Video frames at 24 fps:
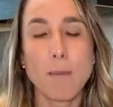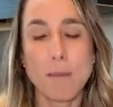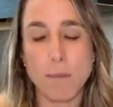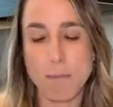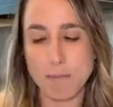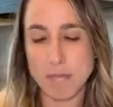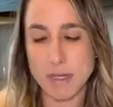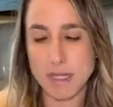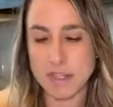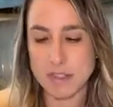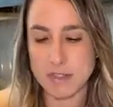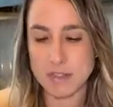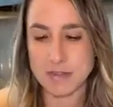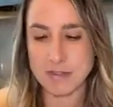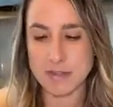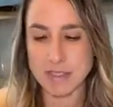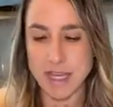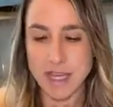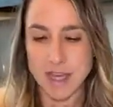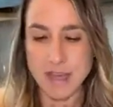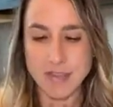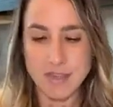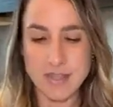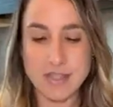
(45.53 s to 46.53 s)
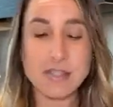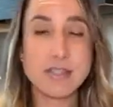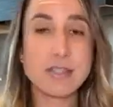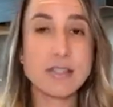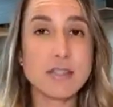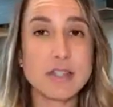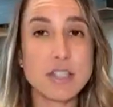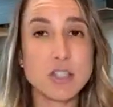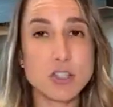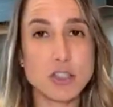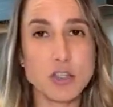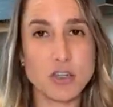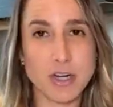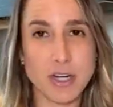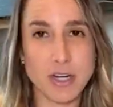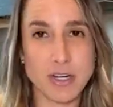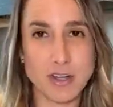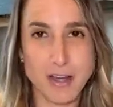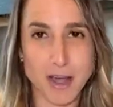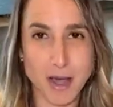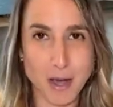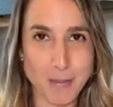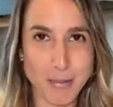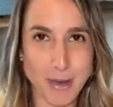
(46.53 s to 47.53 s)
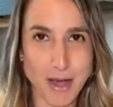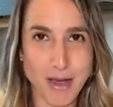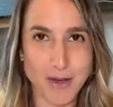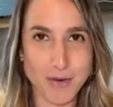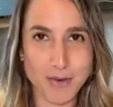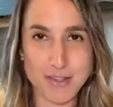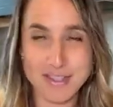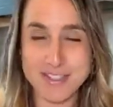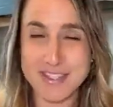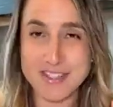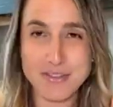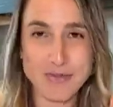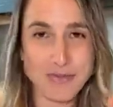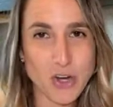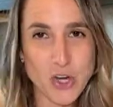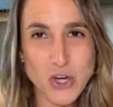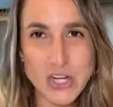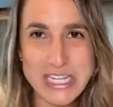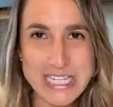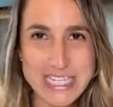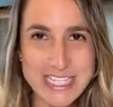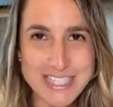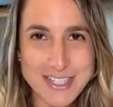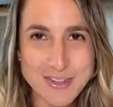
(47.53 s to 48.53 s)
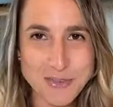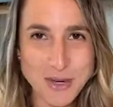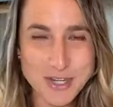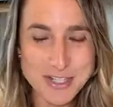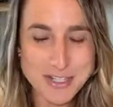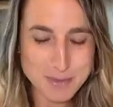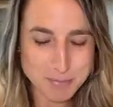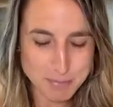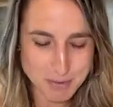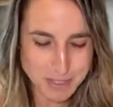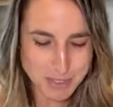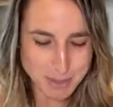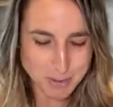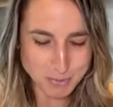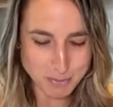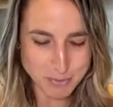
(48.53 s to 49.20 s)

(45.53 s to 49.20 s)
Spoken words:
because this is the trick this is a very easy recipe,